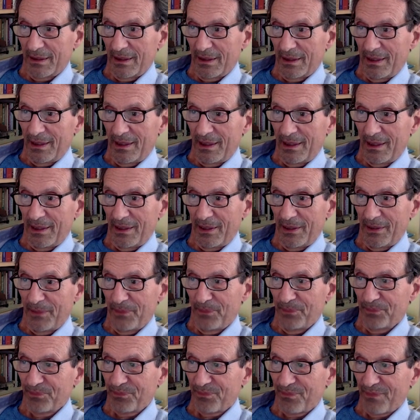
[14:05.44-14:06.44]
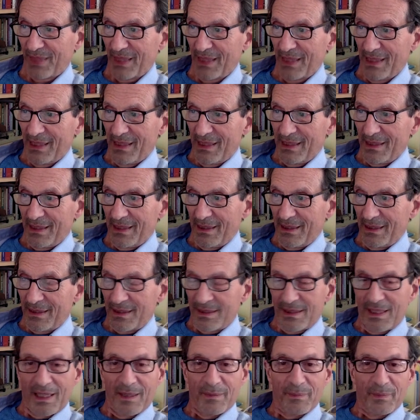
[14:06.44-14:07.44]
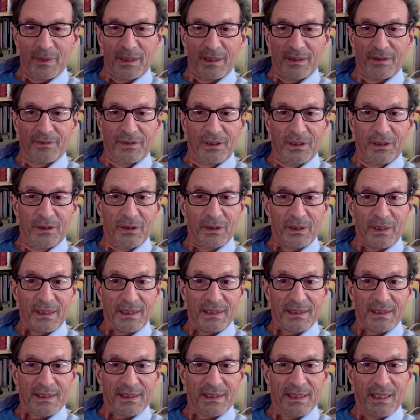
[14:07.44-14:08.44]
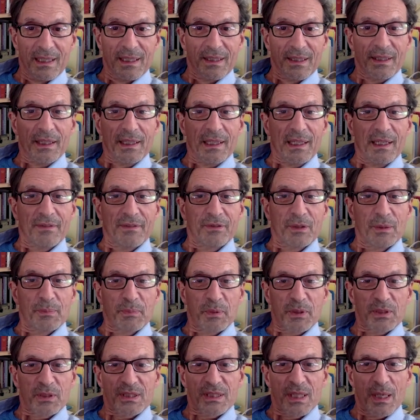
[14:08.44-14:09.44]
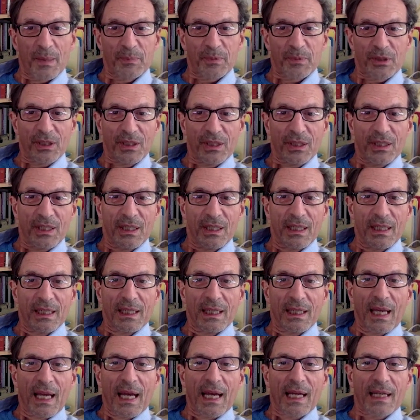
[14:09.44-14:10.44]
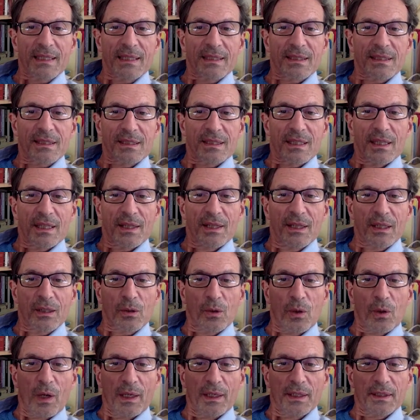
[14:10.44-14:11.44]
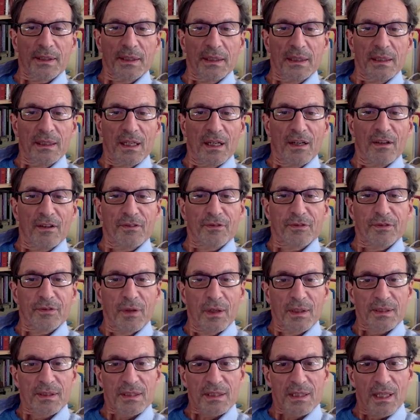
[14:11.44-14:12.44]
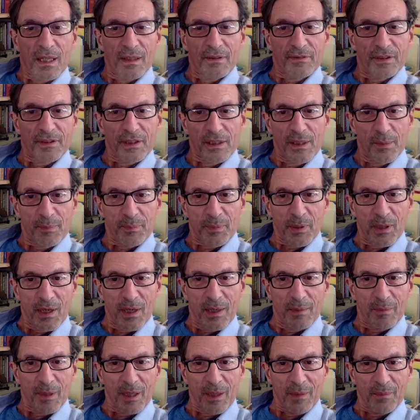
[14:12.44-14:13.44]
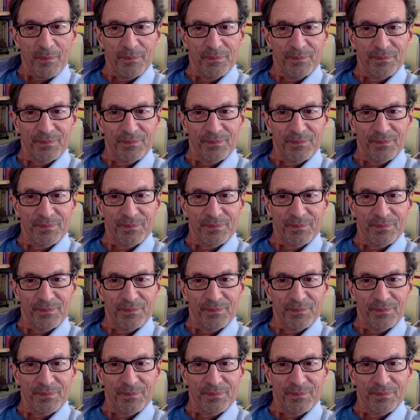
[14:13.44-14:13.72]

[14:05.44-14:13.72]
um, statement of Lewin's that every perception has the quality of solving a problem.